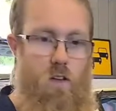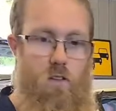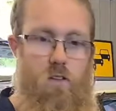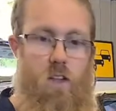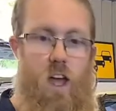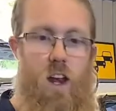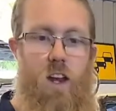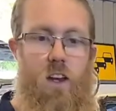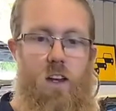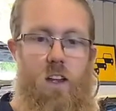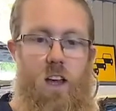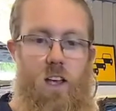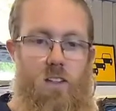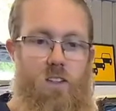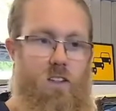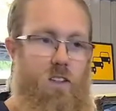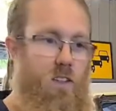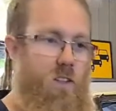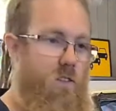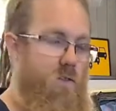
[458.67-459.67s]
done and
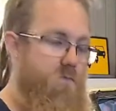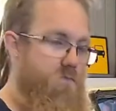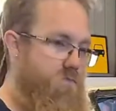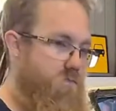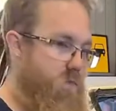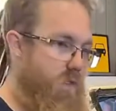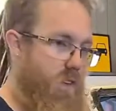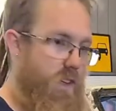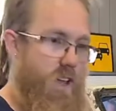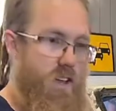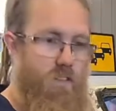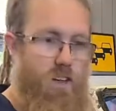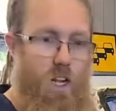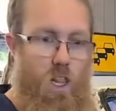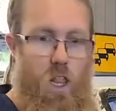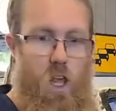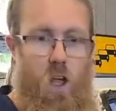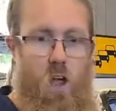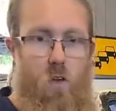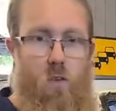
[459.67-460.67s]
dusted, leave it
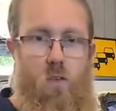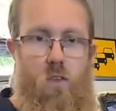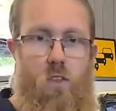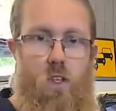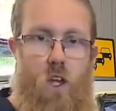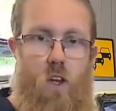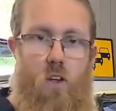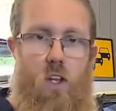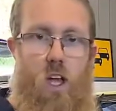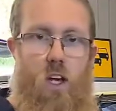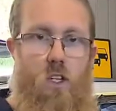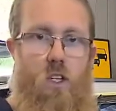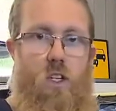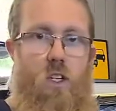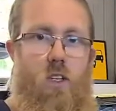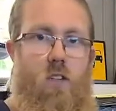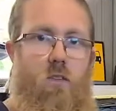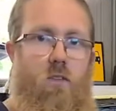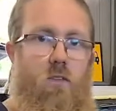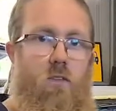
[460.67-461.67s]
alone, don't touch it.
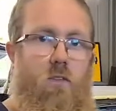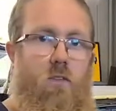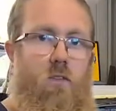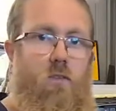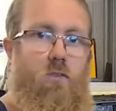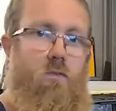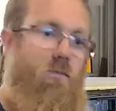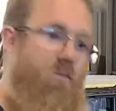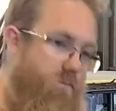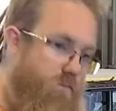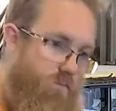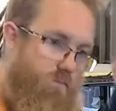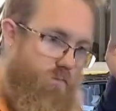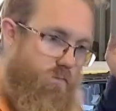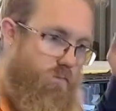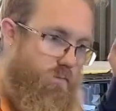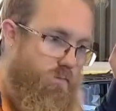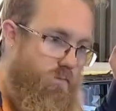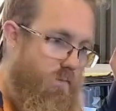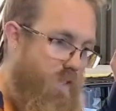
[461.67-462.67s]

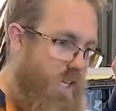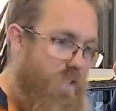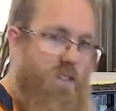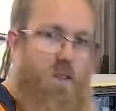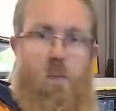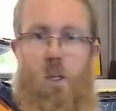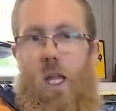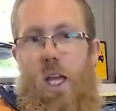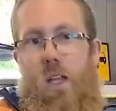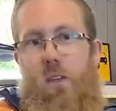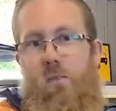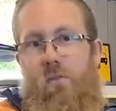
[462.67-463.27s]
That's the plan.